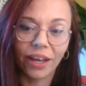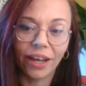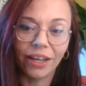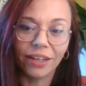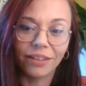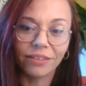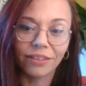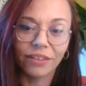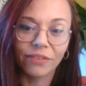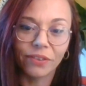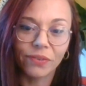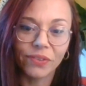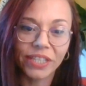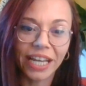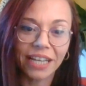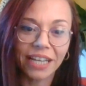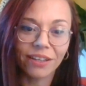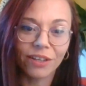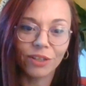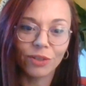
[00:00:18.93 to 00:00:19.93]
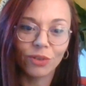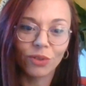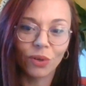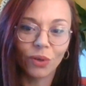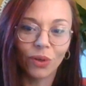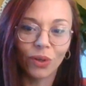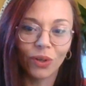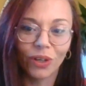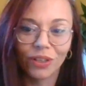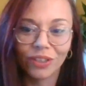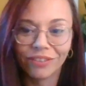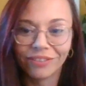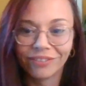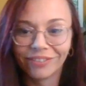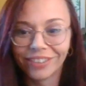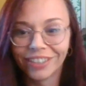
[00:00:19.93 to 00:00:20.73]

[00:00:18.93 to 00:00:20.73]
Obviously, as I saw,